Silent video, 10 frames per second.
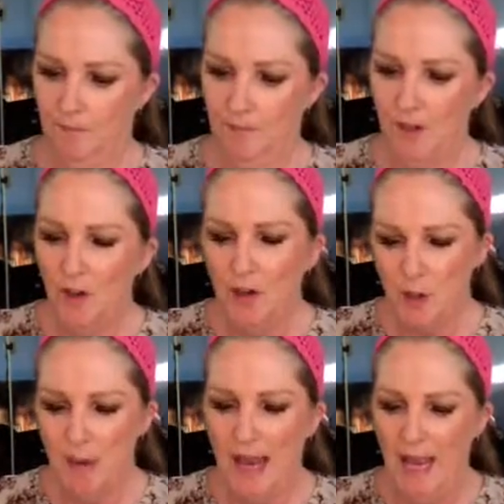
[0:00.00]
They're not
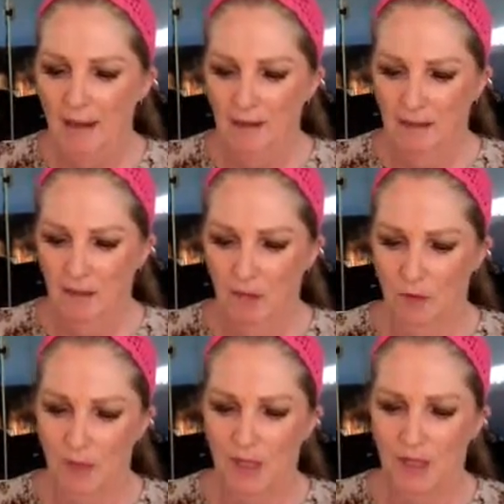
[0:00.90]
too bad. It
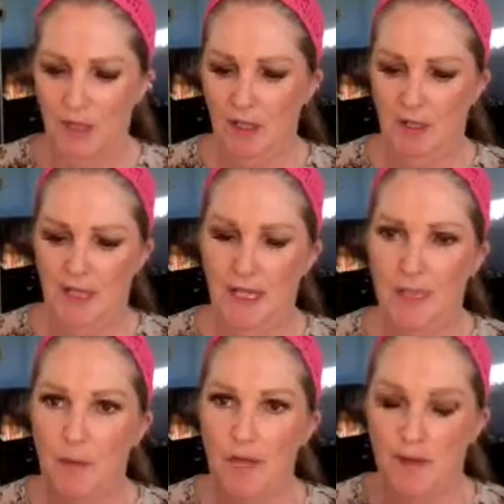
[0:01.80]
was just a little
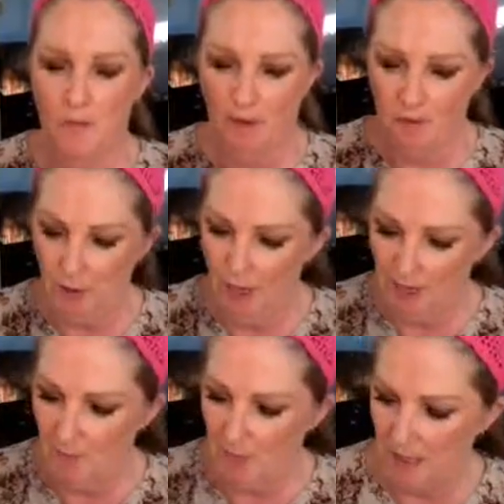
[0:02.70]
inexpensive one that I
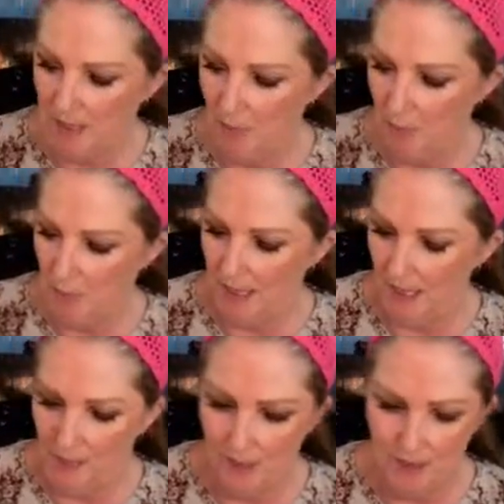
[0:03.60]
again picked up from a
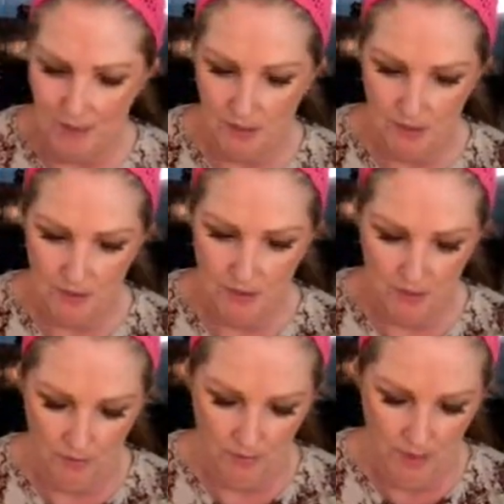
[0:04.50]
chemist. So,